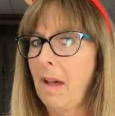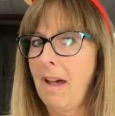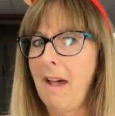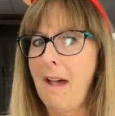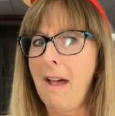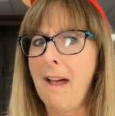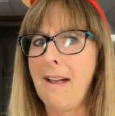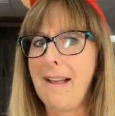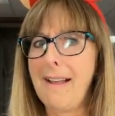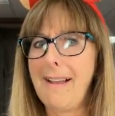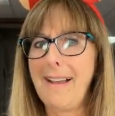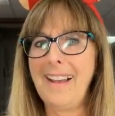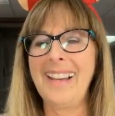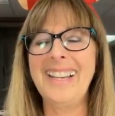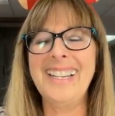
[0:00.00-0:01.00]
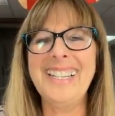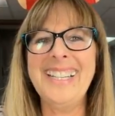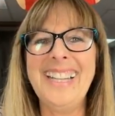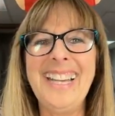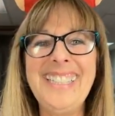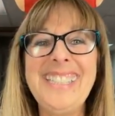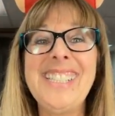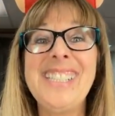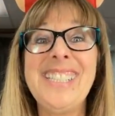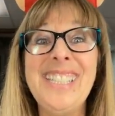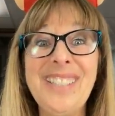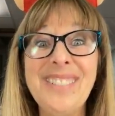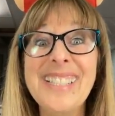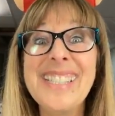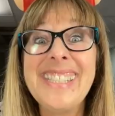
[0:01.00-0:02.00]
huh. Like,
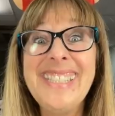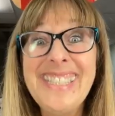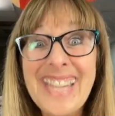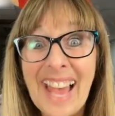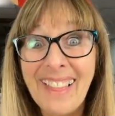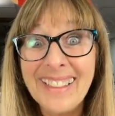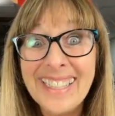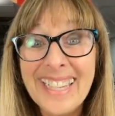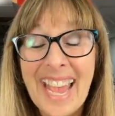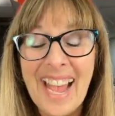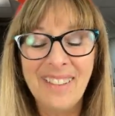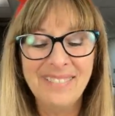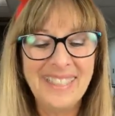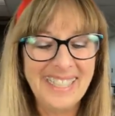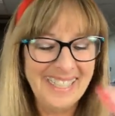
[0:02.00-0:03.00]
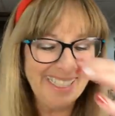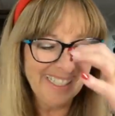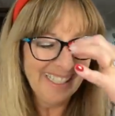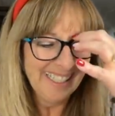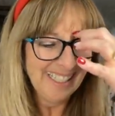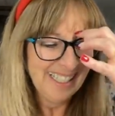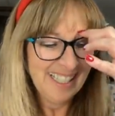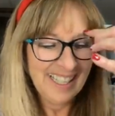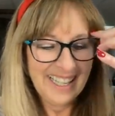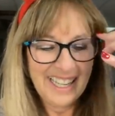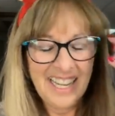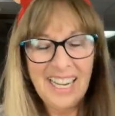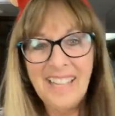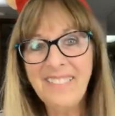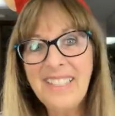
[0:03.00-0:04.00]
she was yelling at me.
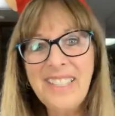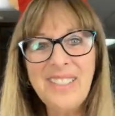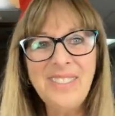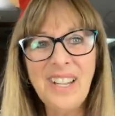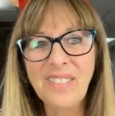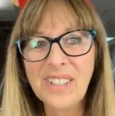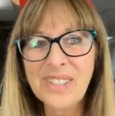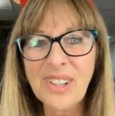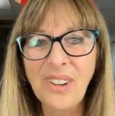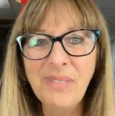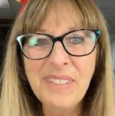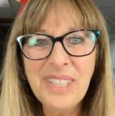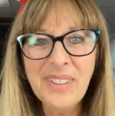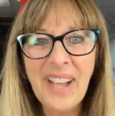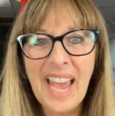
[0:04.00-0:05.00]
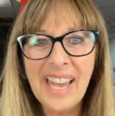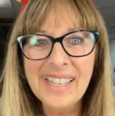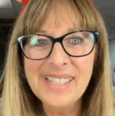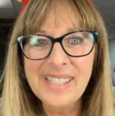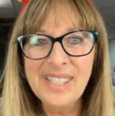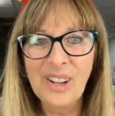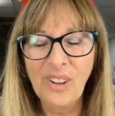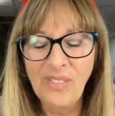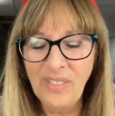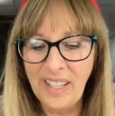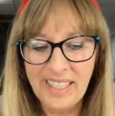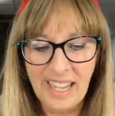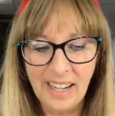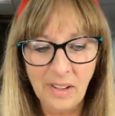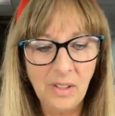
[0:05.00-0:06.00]
I'm like, you never told me you had a
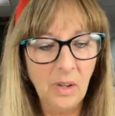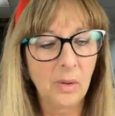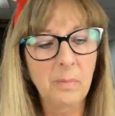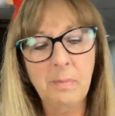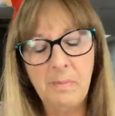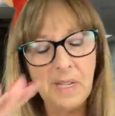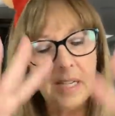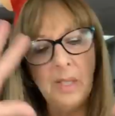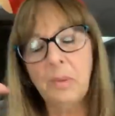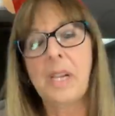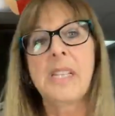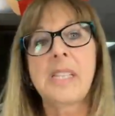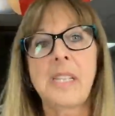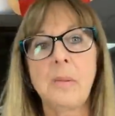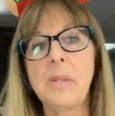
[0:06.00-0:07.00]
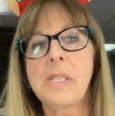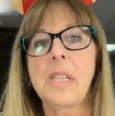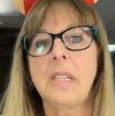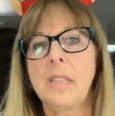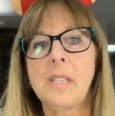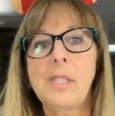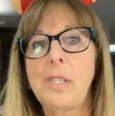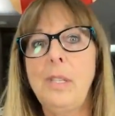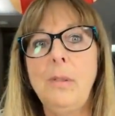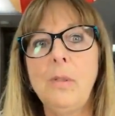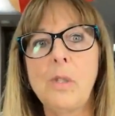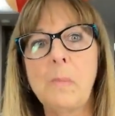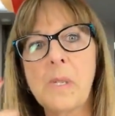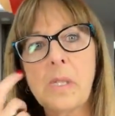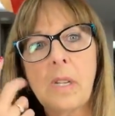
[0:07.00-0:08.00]
snowflake. I don't know. Anyways, it was like this
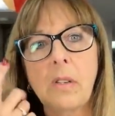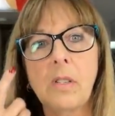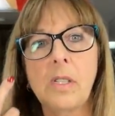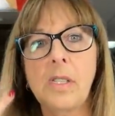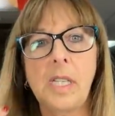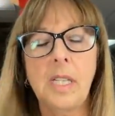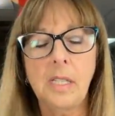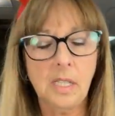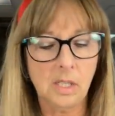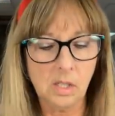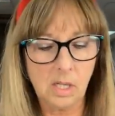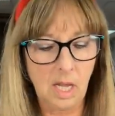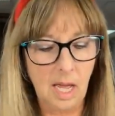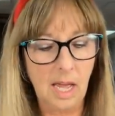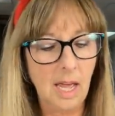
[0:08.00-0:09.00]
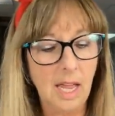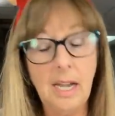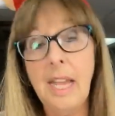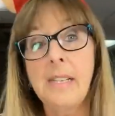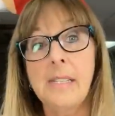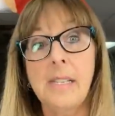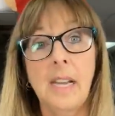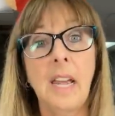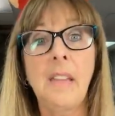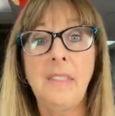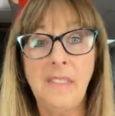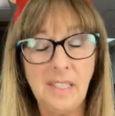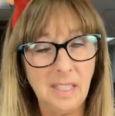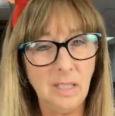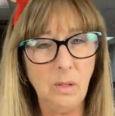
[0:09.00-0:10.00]
huge misunderstanding. And I said, I
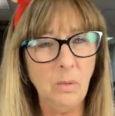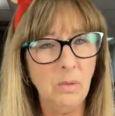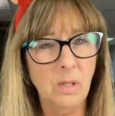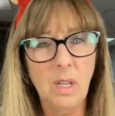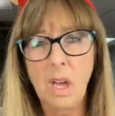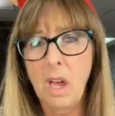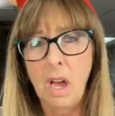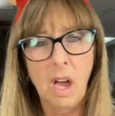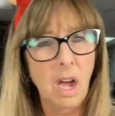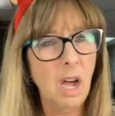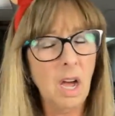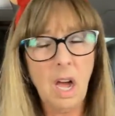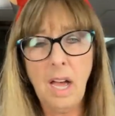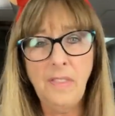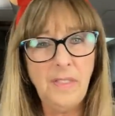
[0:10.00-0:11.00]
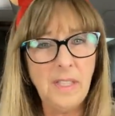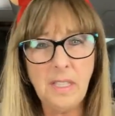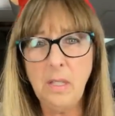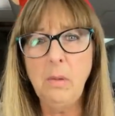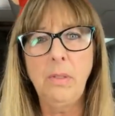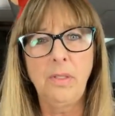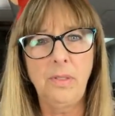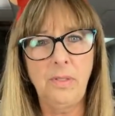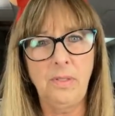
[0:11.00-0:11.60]
think you, I think you